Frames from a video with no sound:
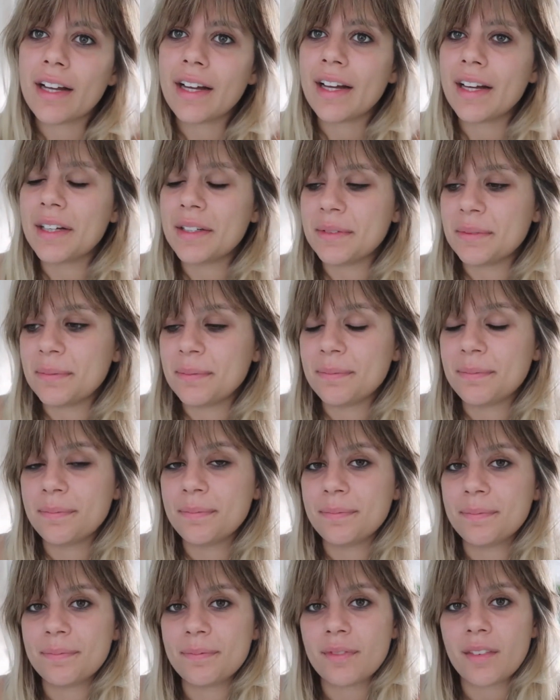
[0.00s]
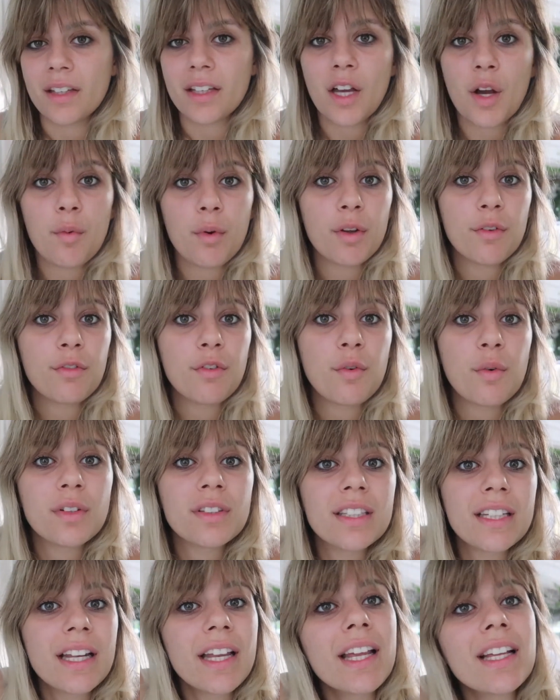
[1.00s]
I can't wait for what
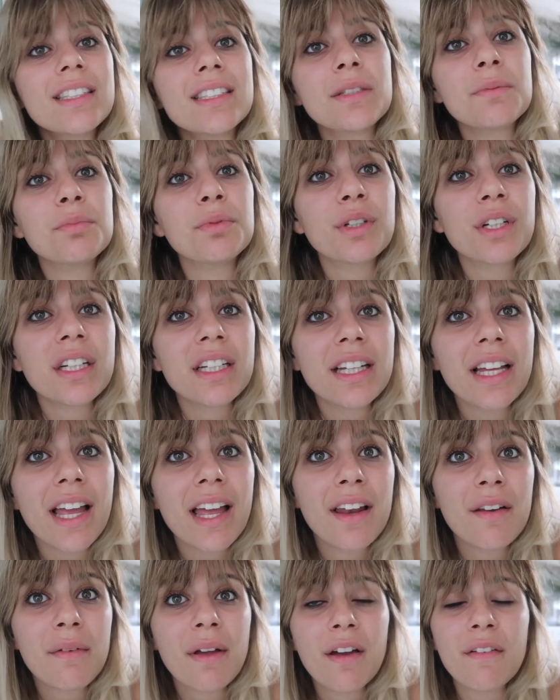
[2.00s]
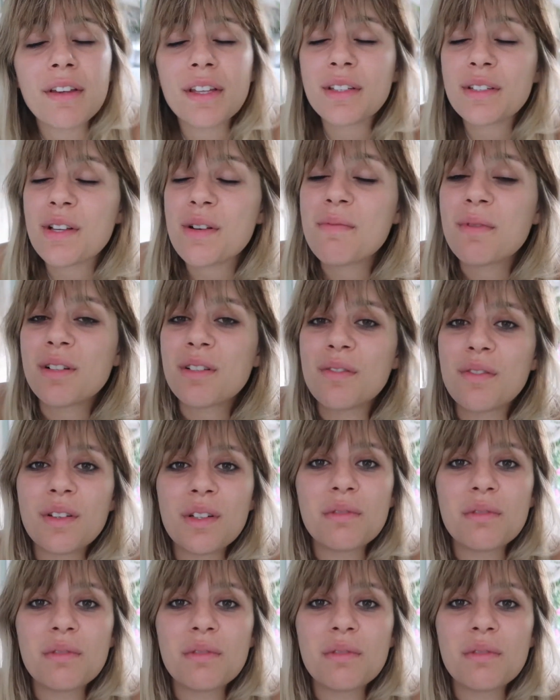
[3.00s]
today has to bring, and I'm having so much